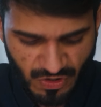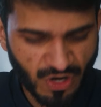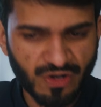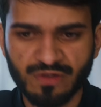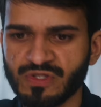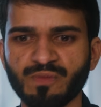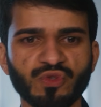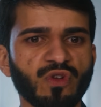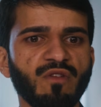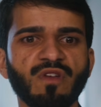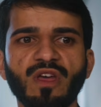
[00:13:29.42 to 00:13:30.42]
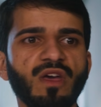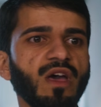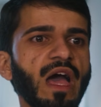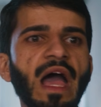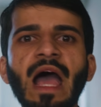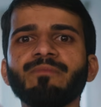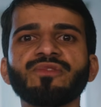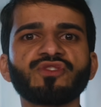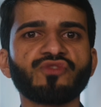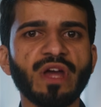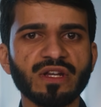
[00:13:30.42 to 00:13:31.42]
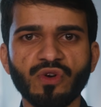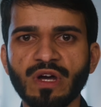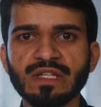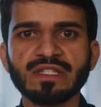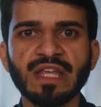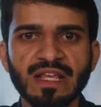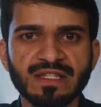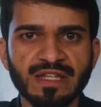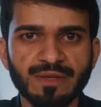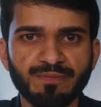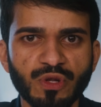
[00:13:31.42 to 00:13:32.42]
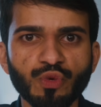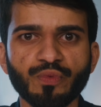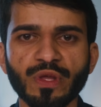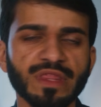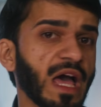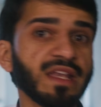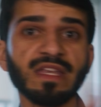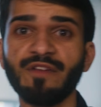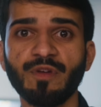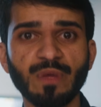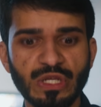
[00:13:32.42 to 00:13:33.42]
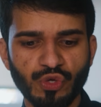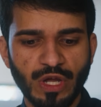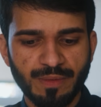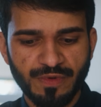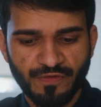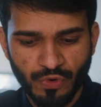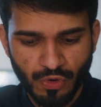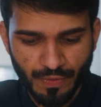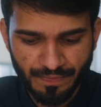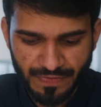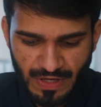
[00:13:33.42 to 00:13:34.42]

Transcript: on some sort of abstract or untested blueprint that had never been tried before.